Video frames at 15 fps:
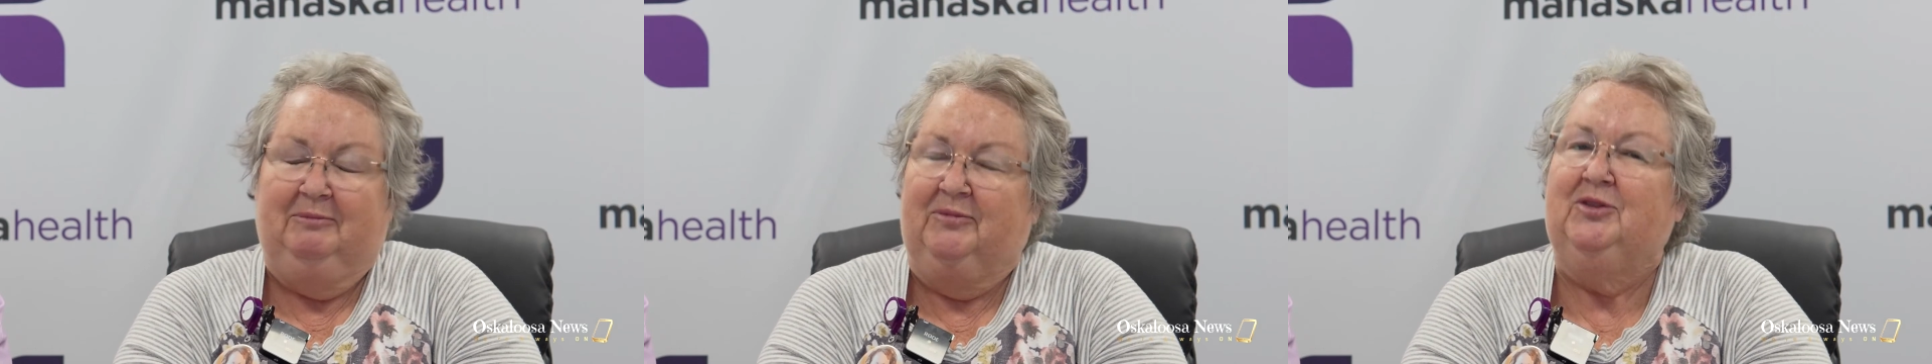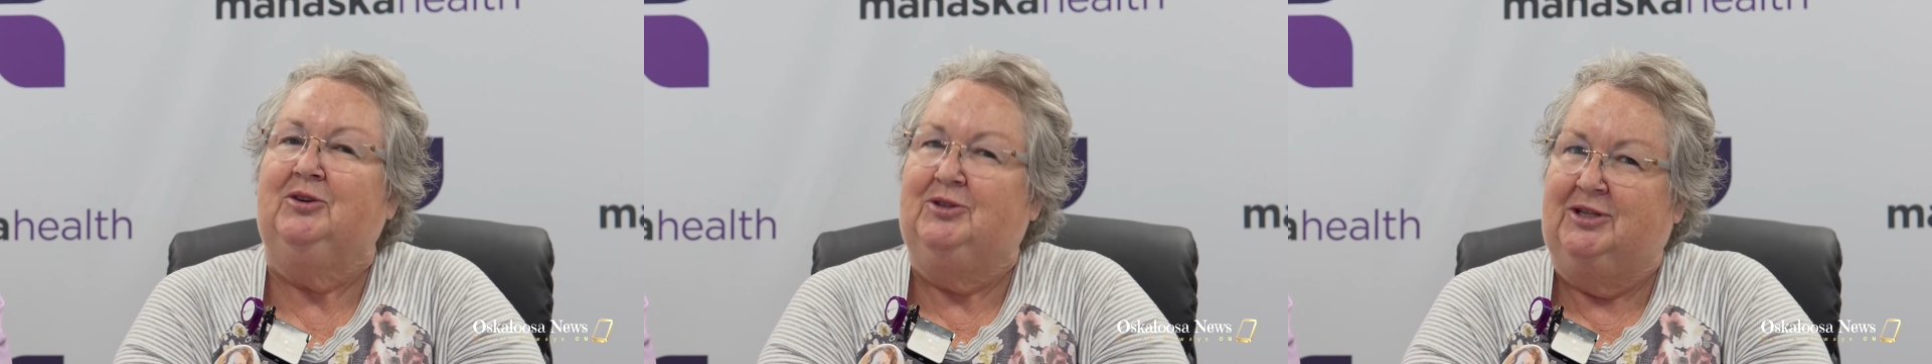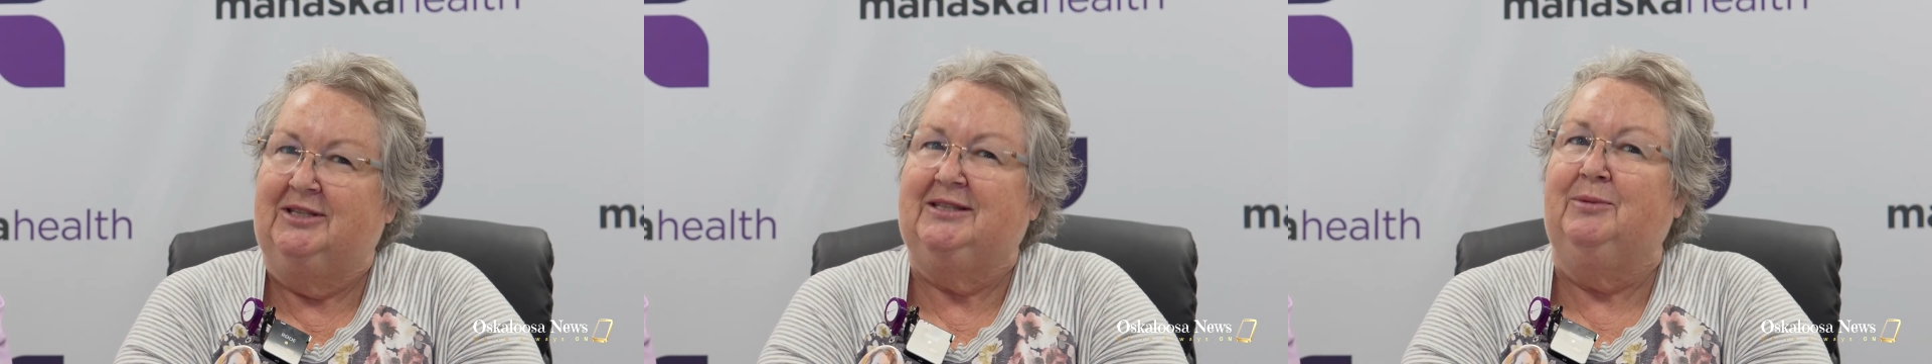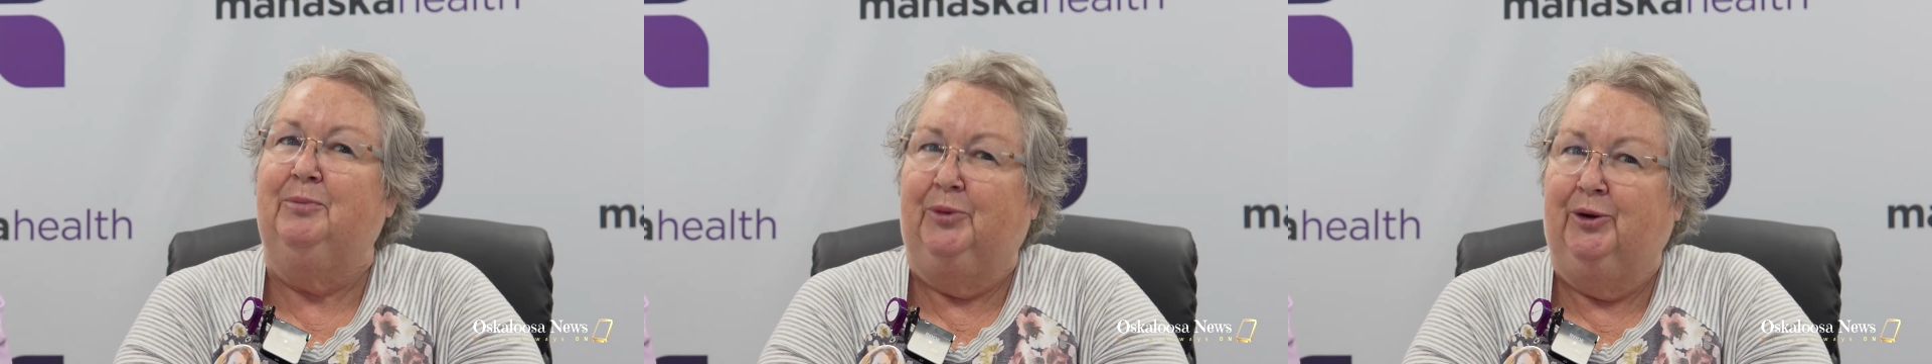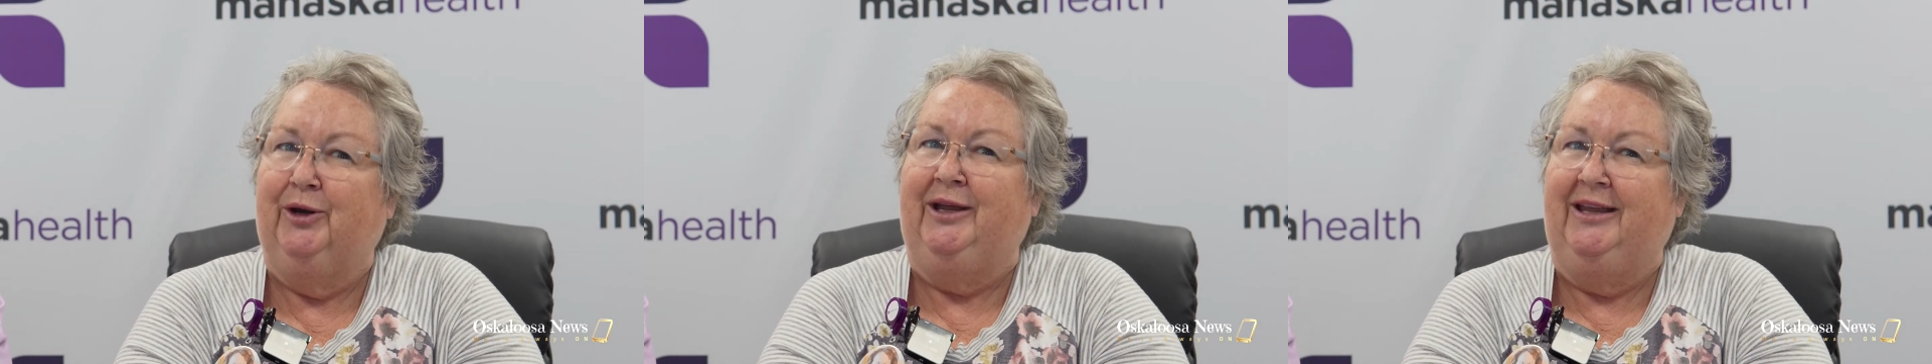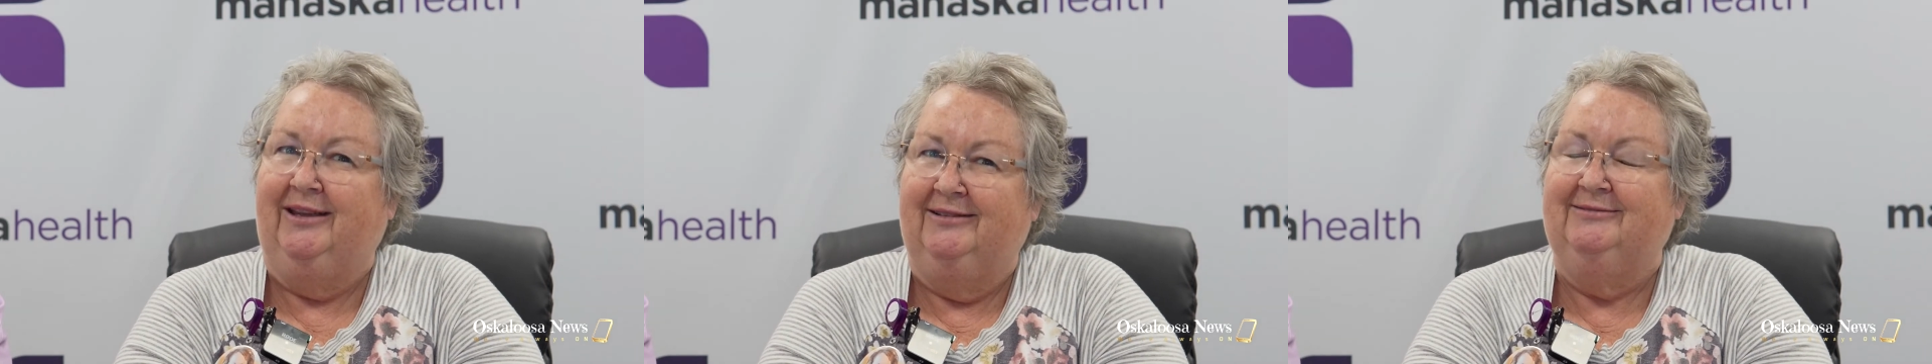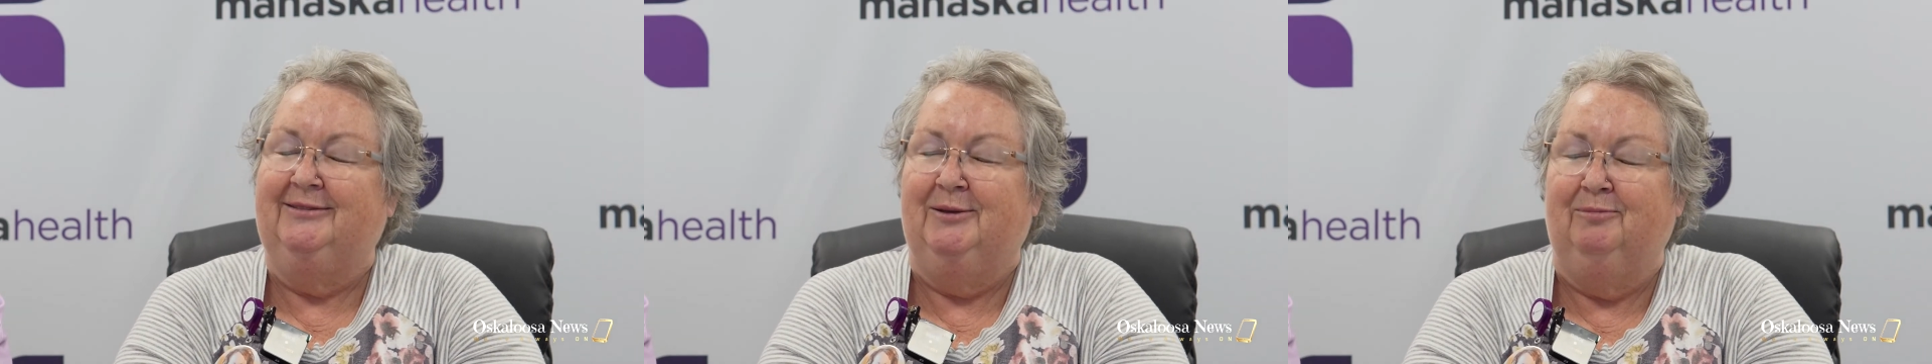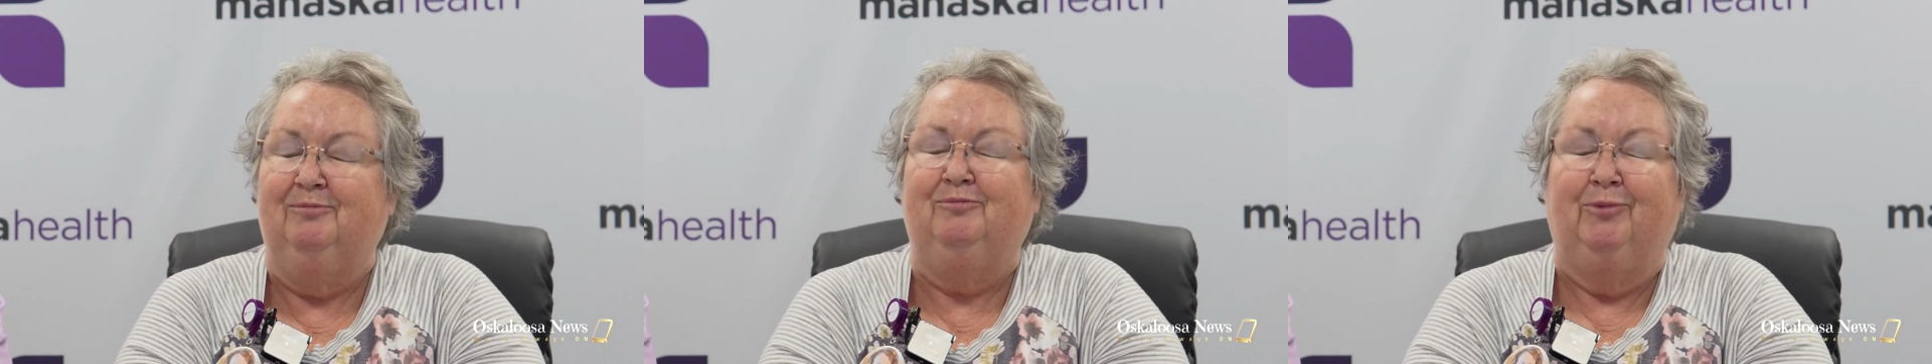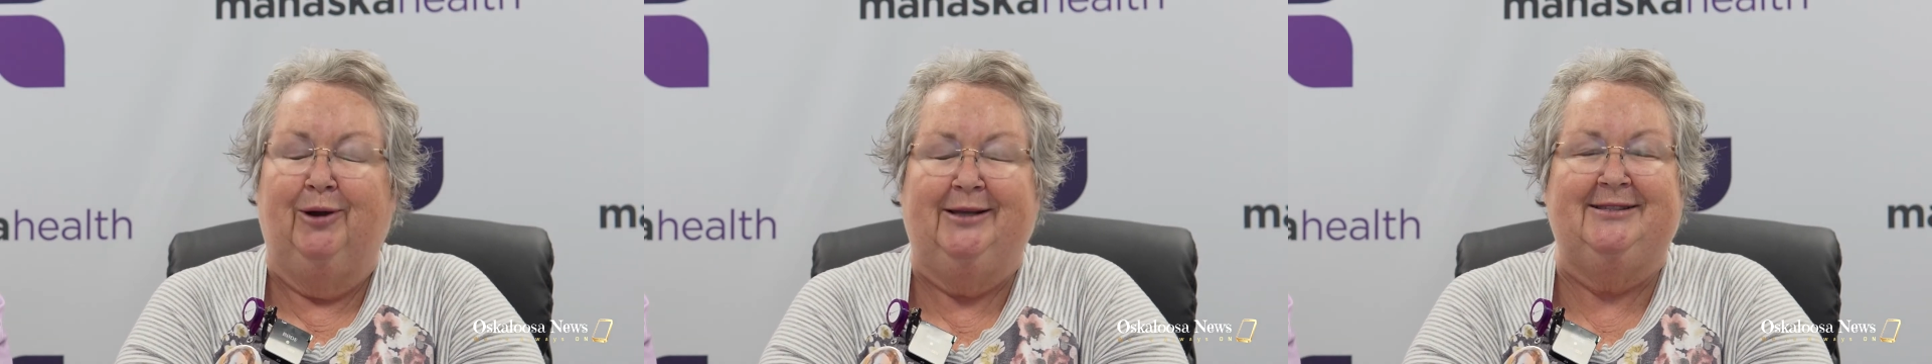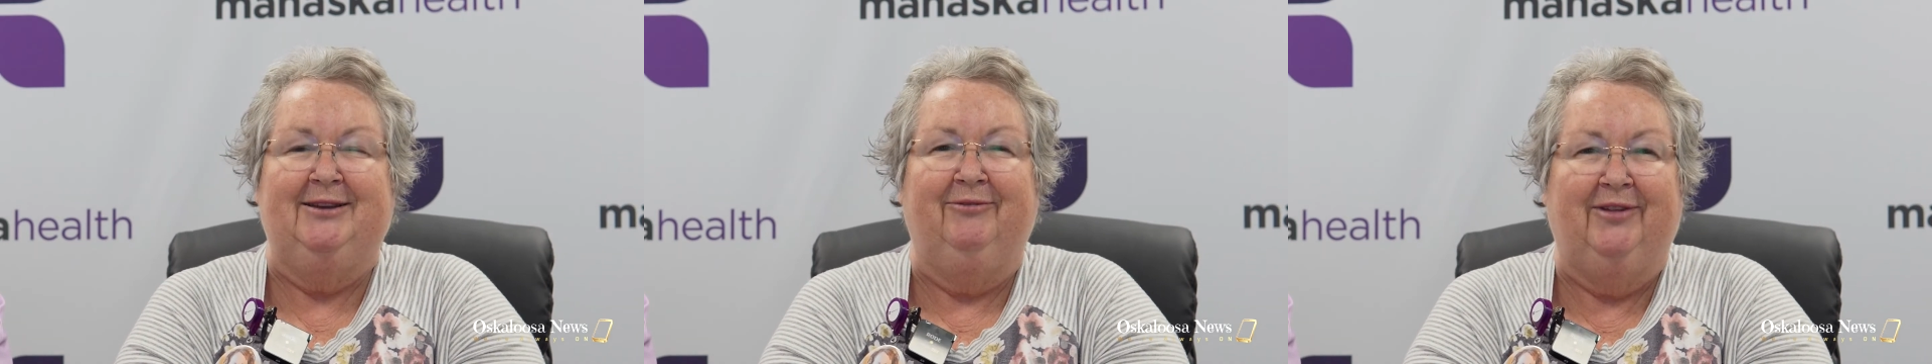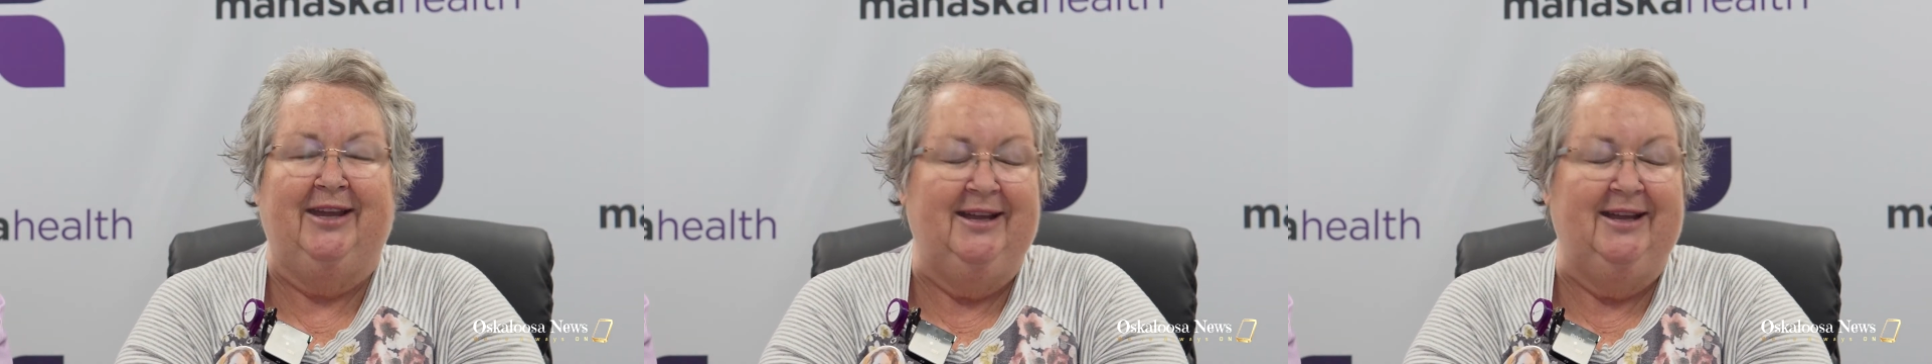they're just some pretty impressive